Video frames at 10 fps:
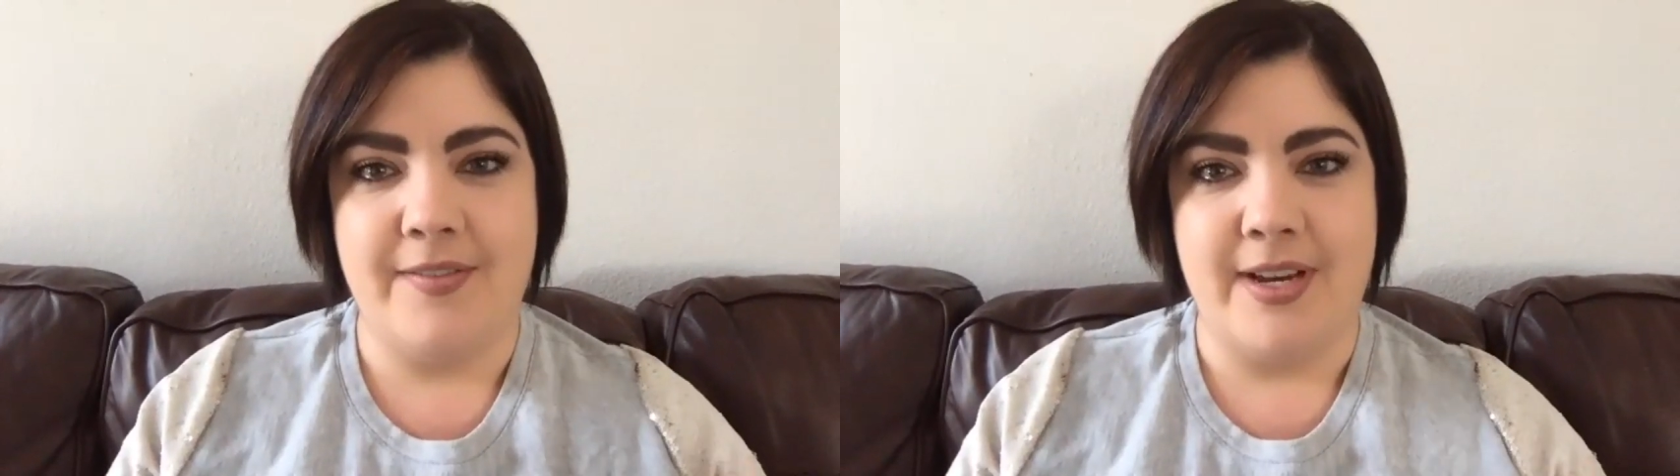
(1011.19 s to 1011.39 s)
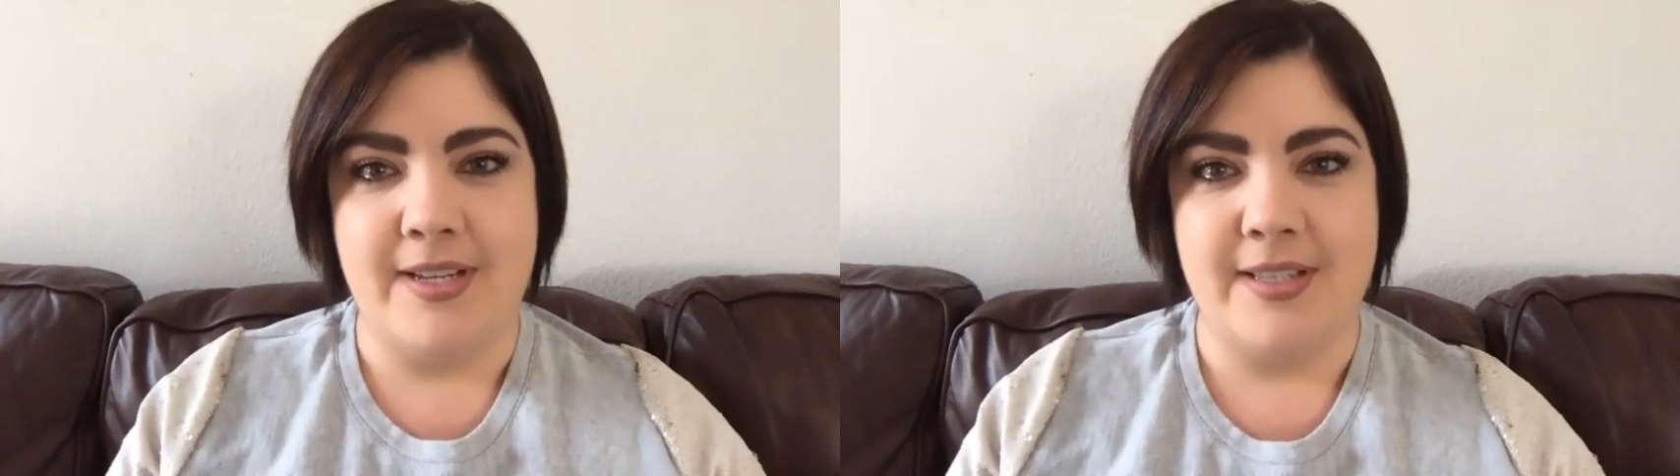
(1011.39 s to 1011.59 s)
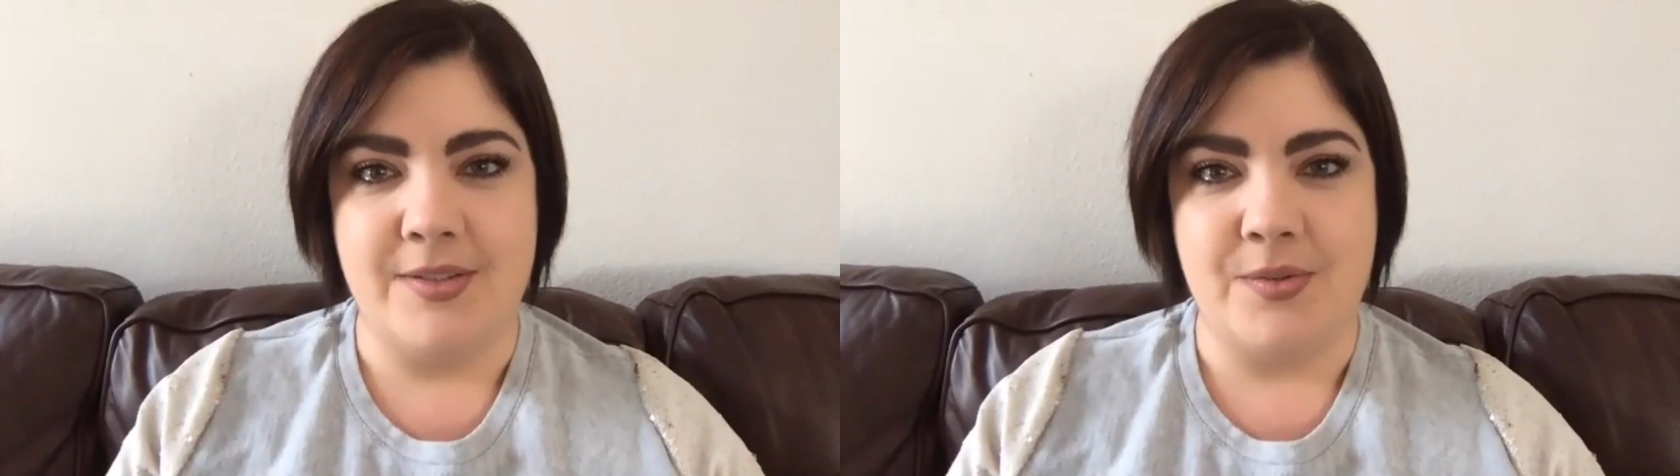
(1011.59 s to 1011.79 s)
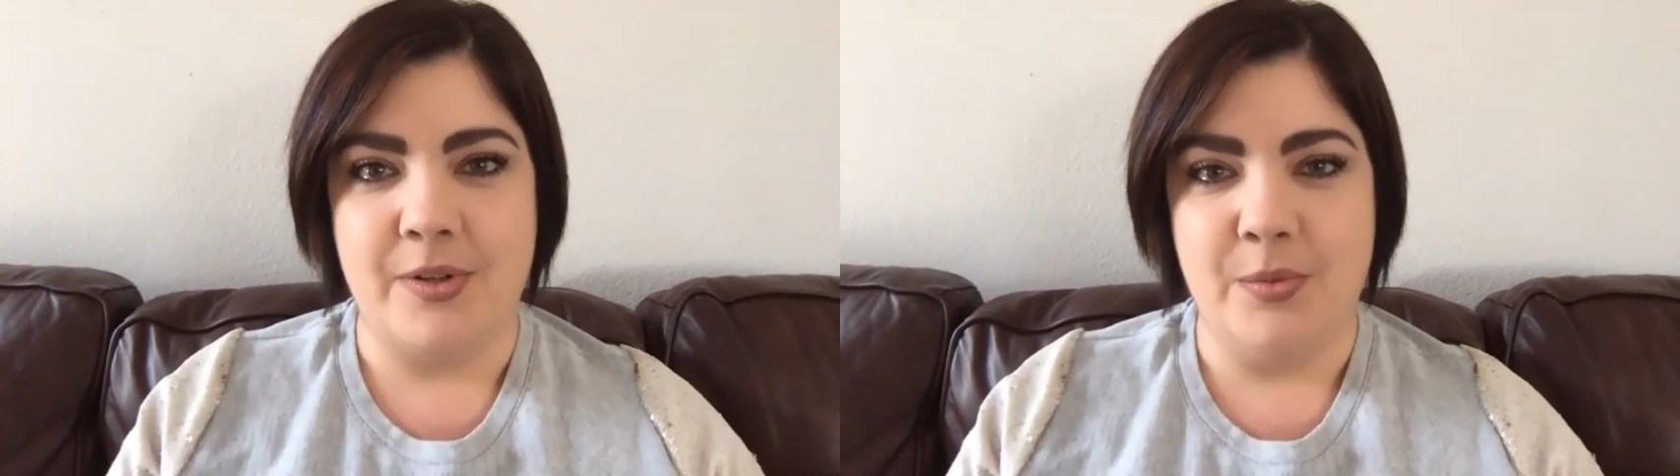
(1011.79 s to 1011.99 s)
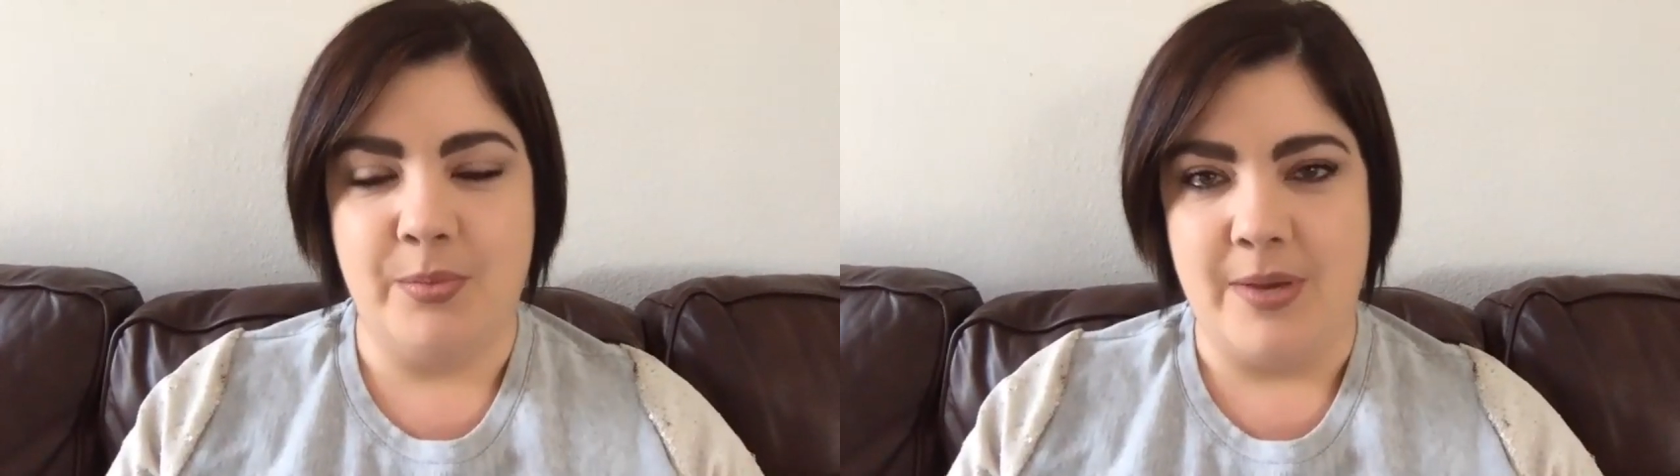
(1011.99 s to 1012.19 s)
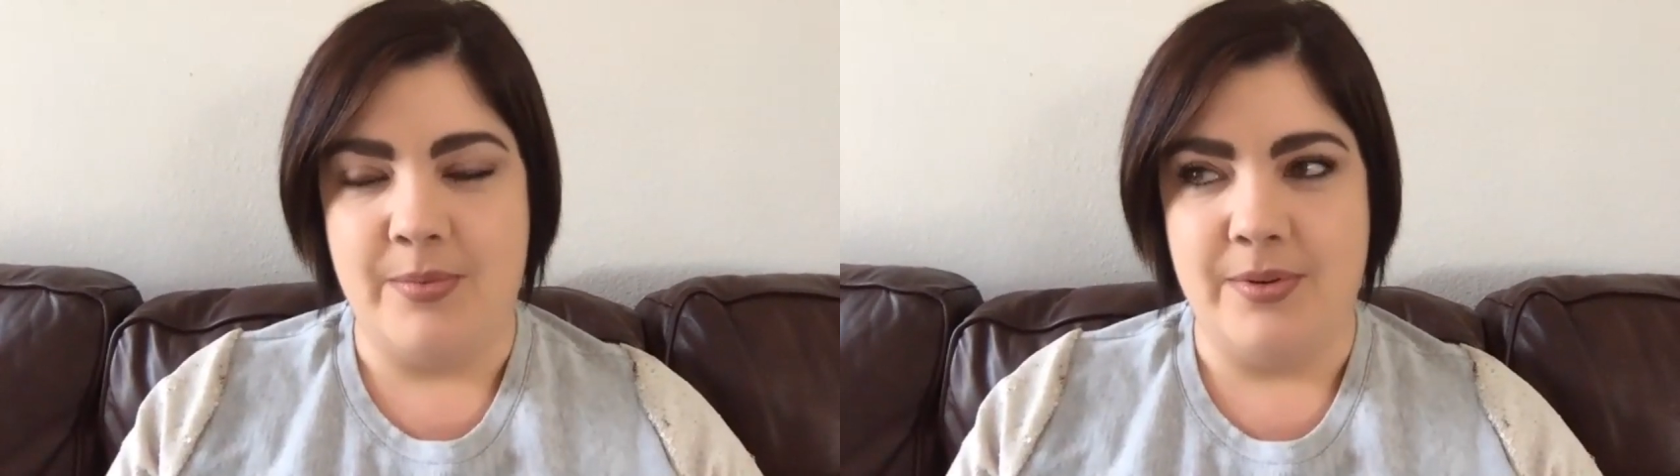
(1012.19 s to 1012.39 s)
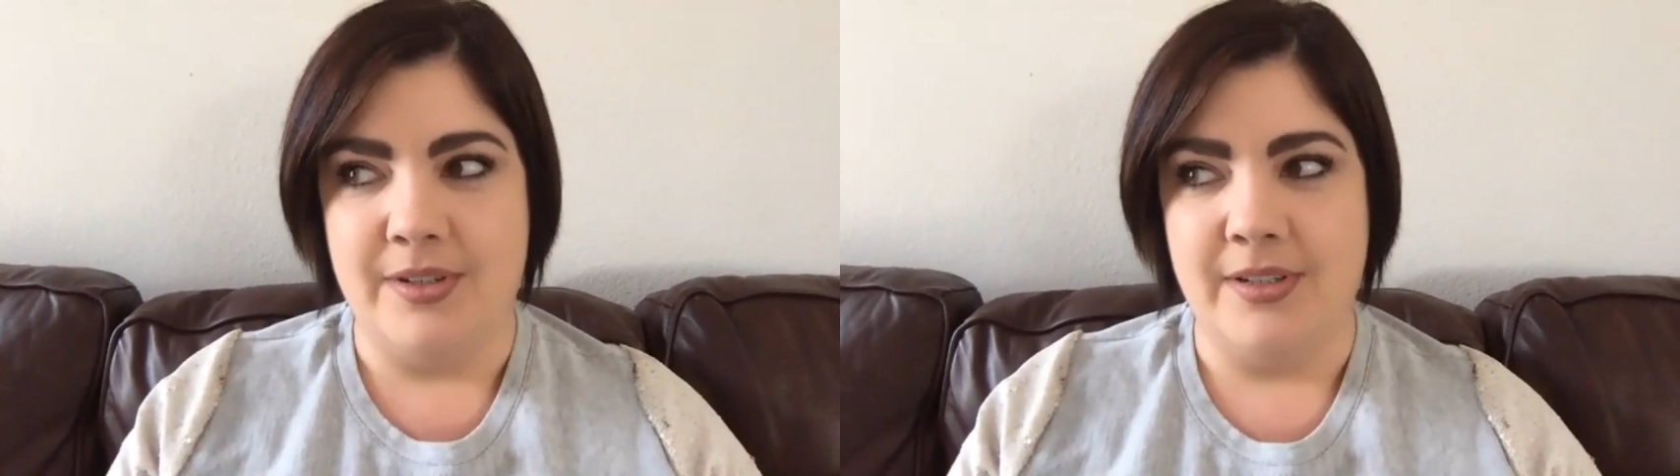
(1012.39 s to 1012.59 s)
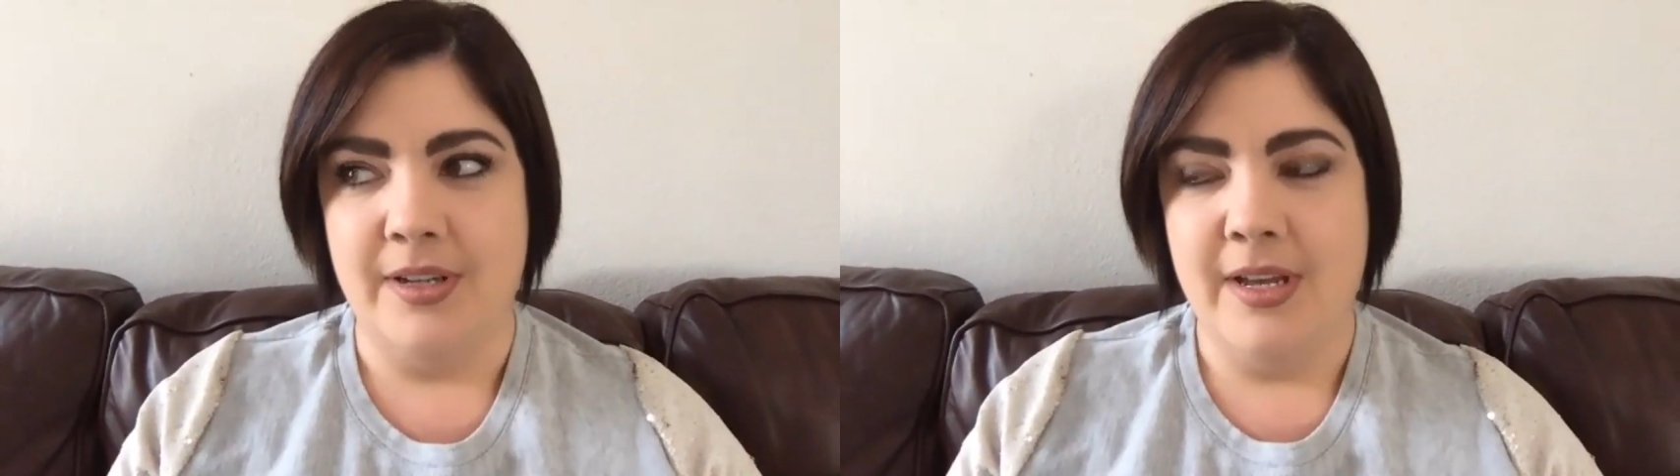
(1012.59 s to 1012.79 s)
us as real
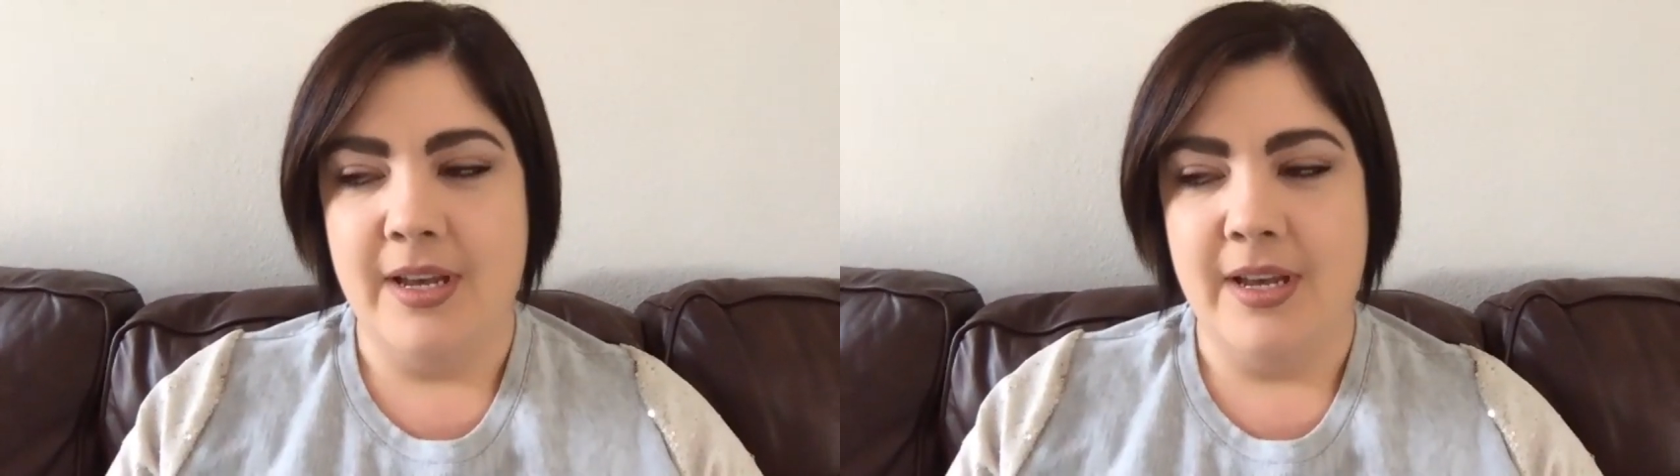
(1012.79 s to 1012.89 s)
people,